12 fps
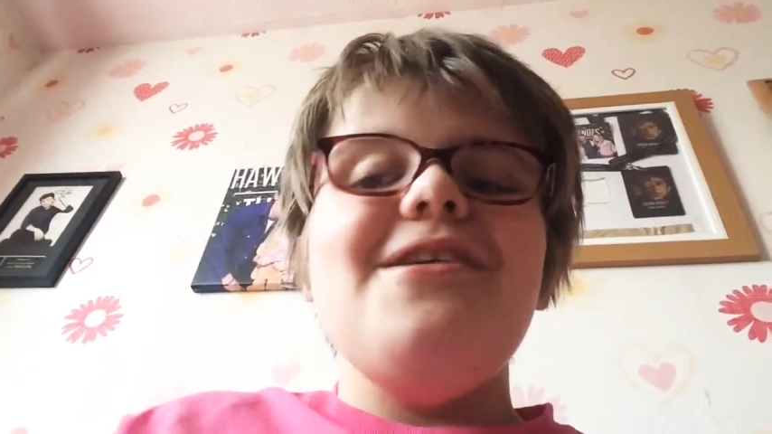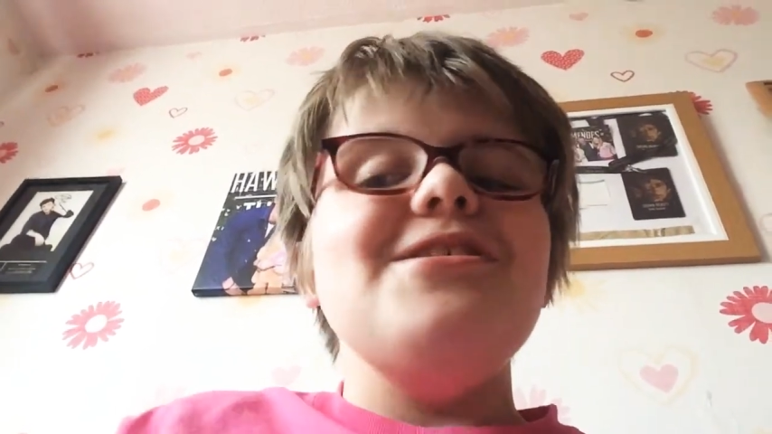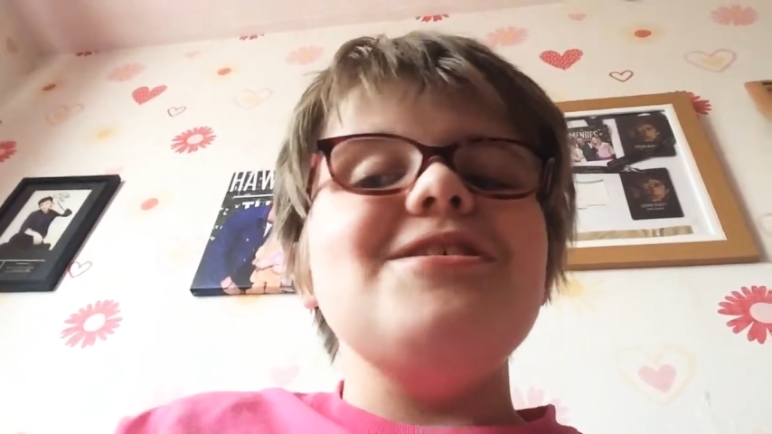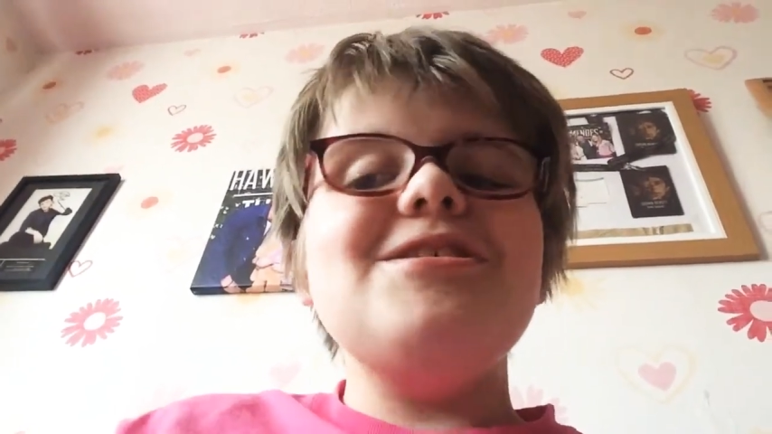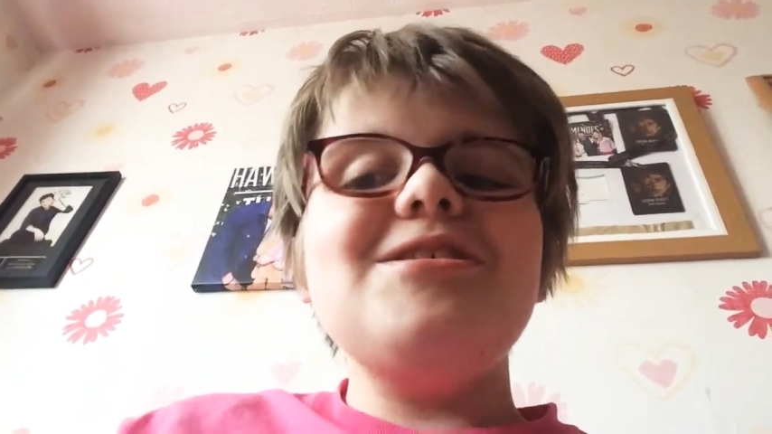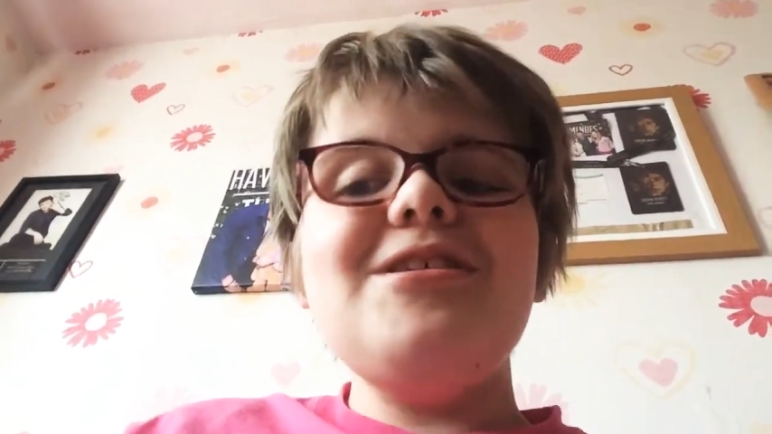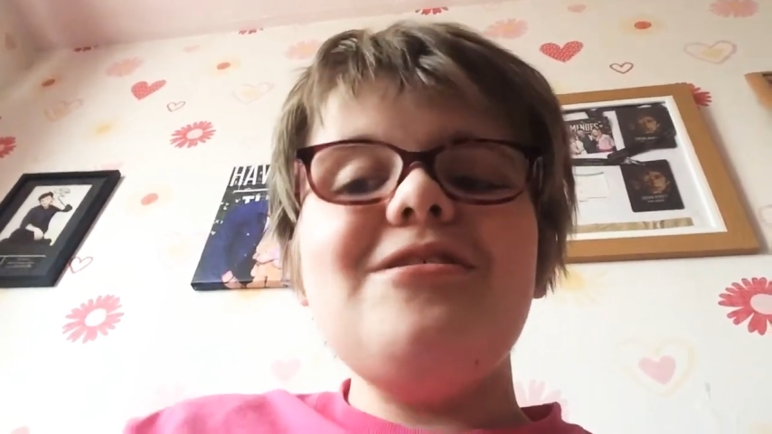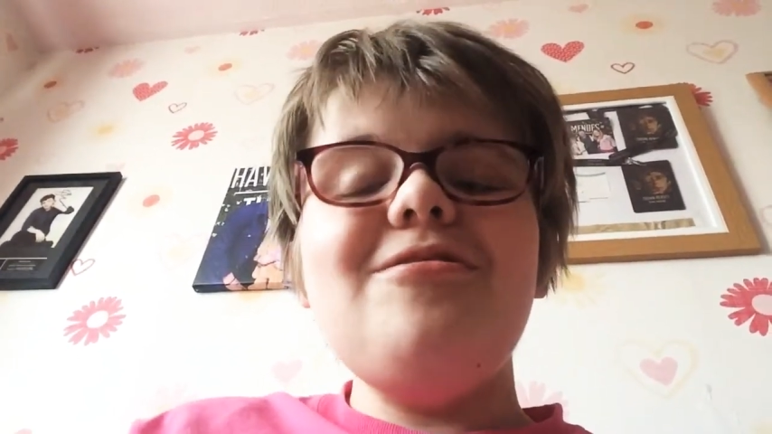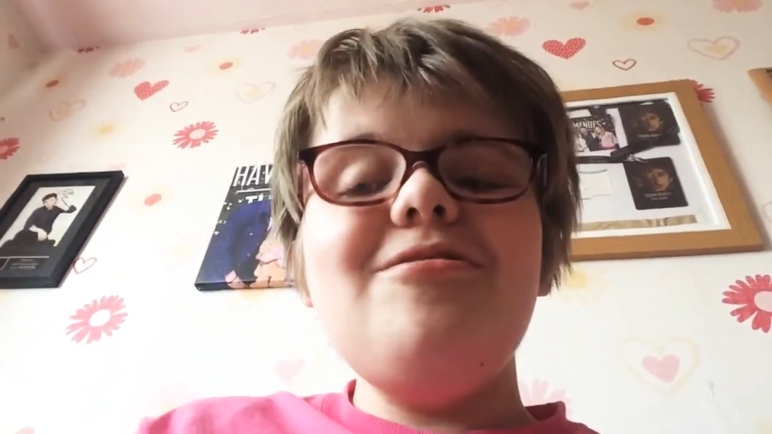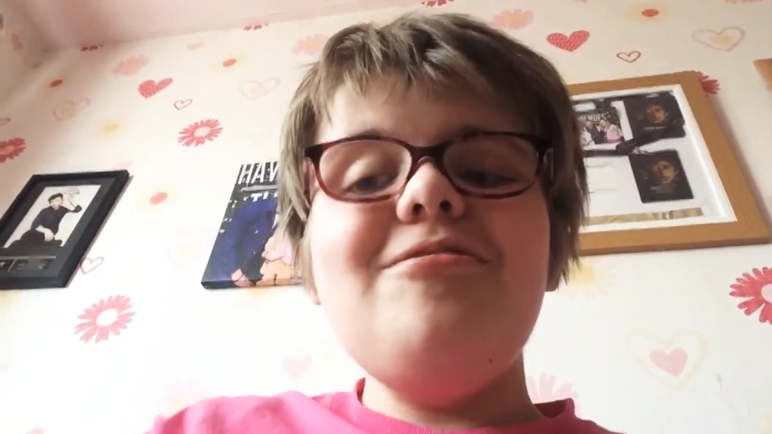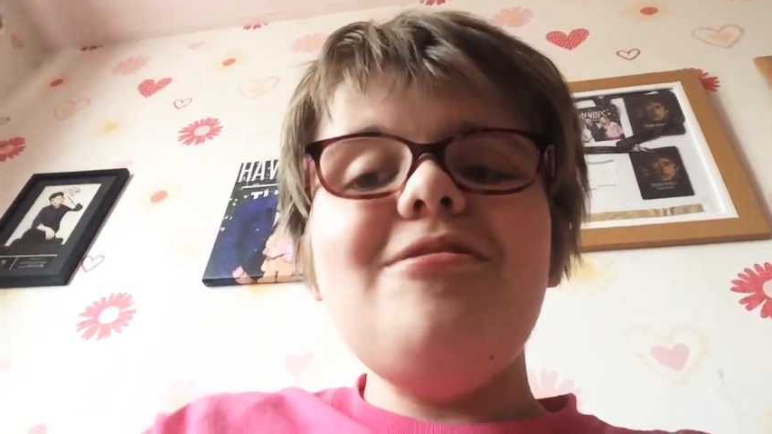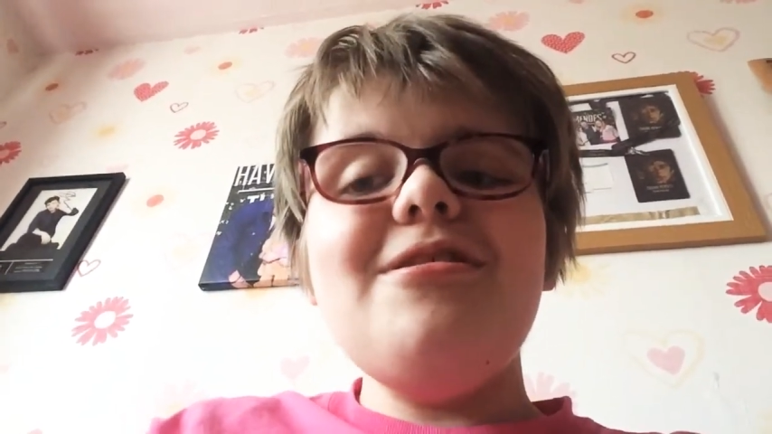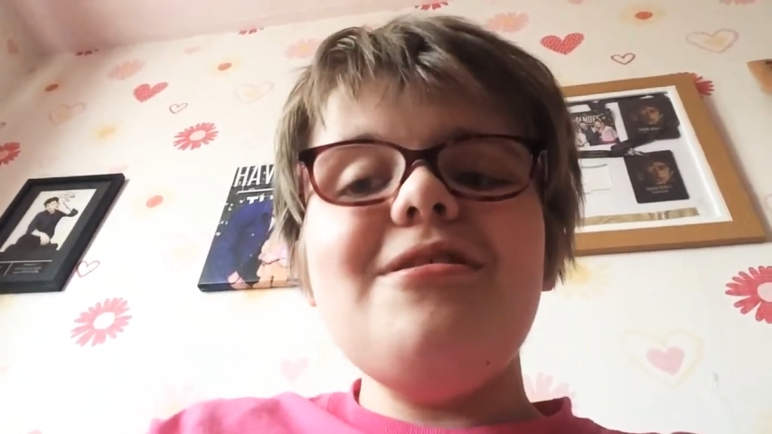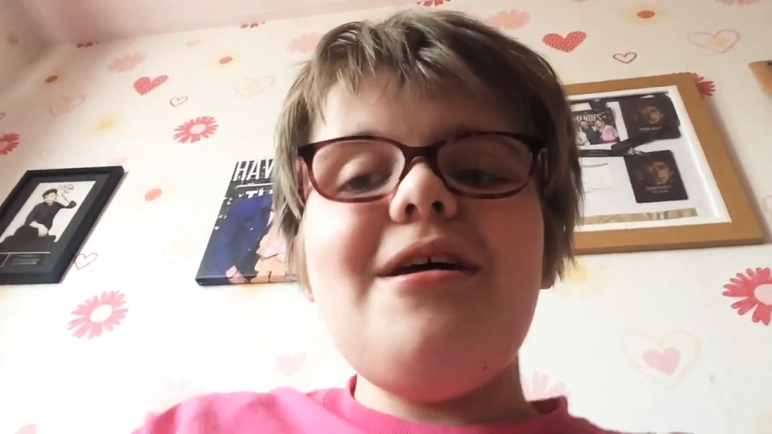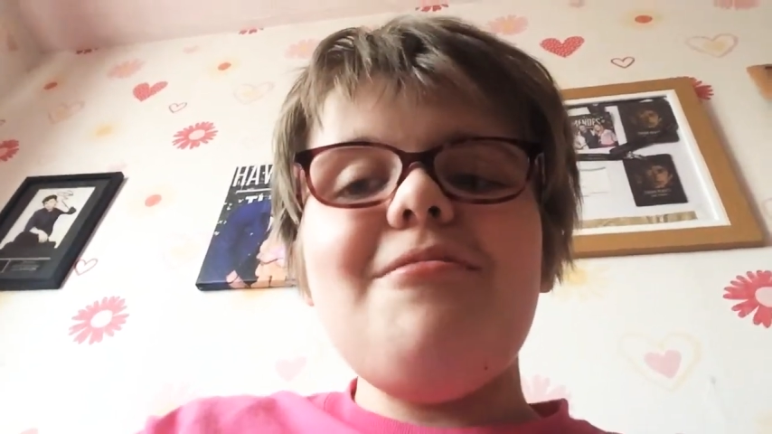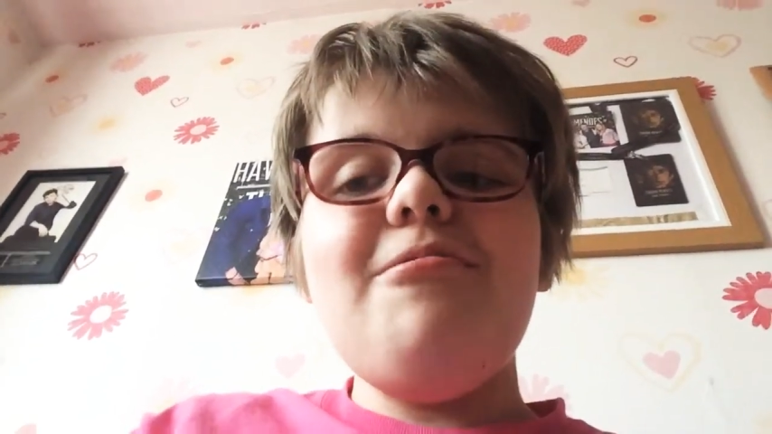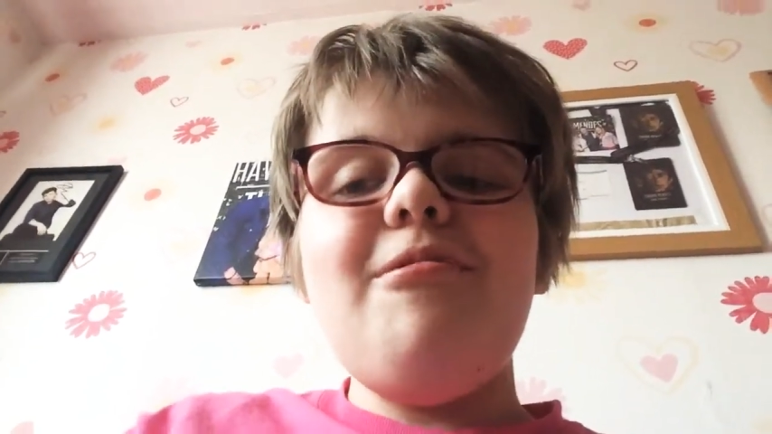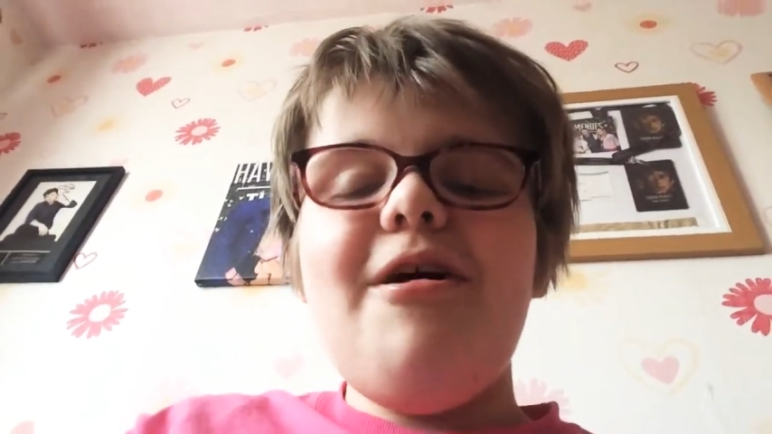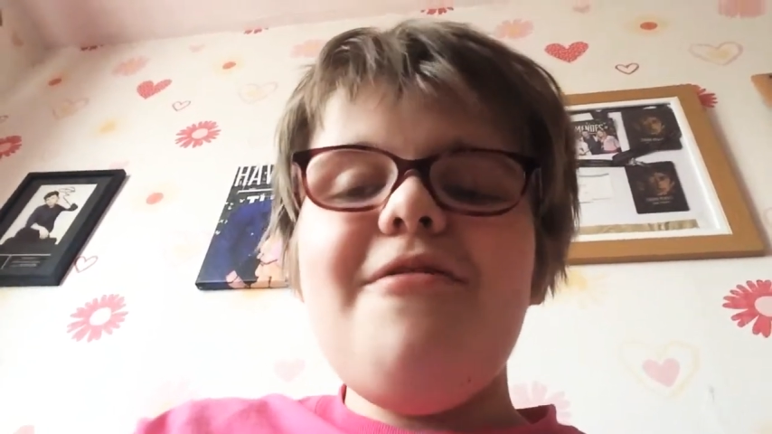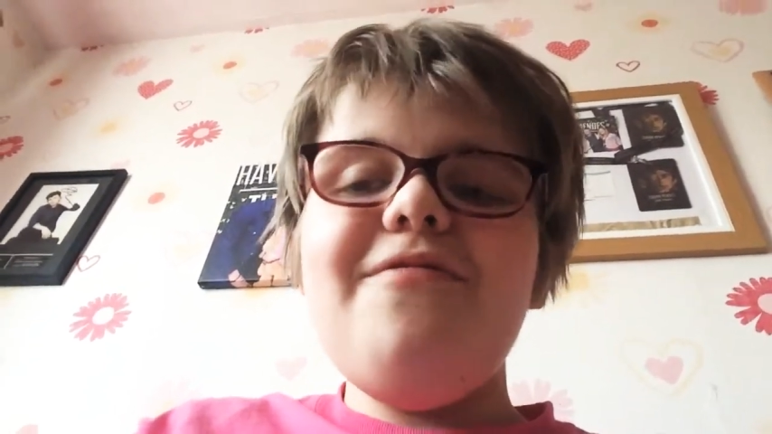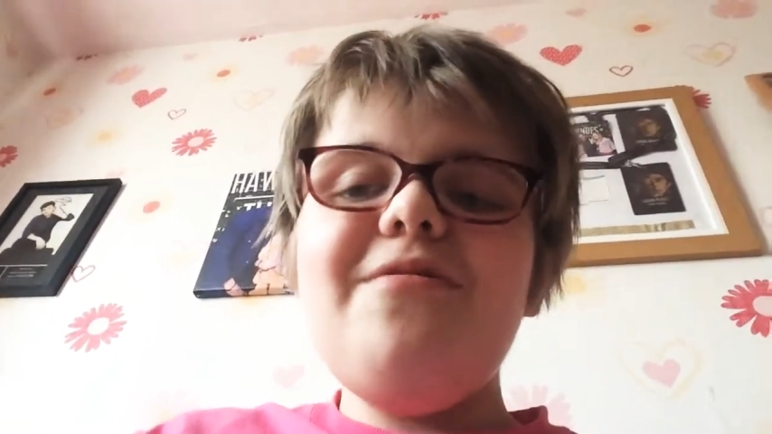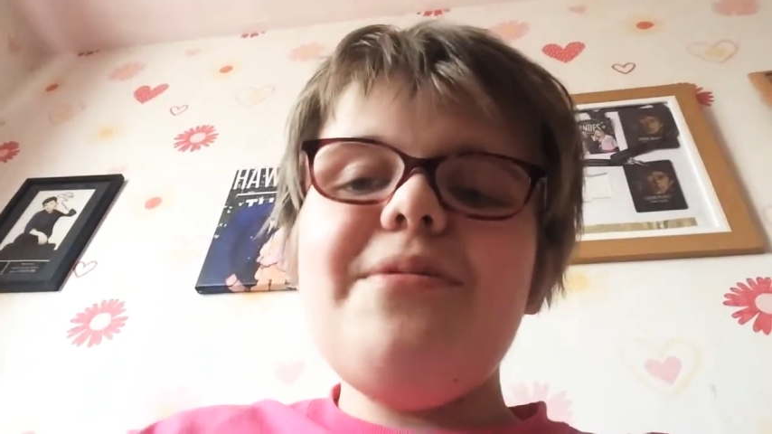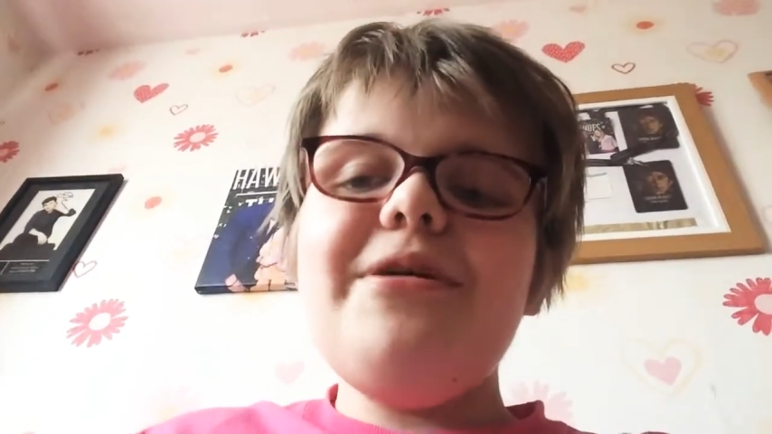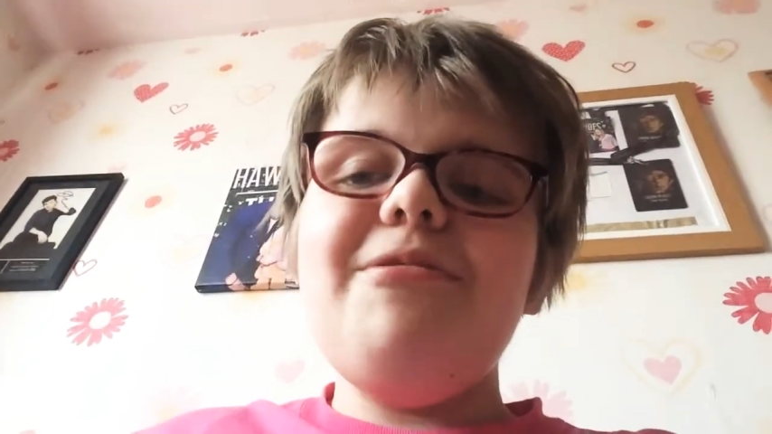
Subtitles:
soon there will hopefully be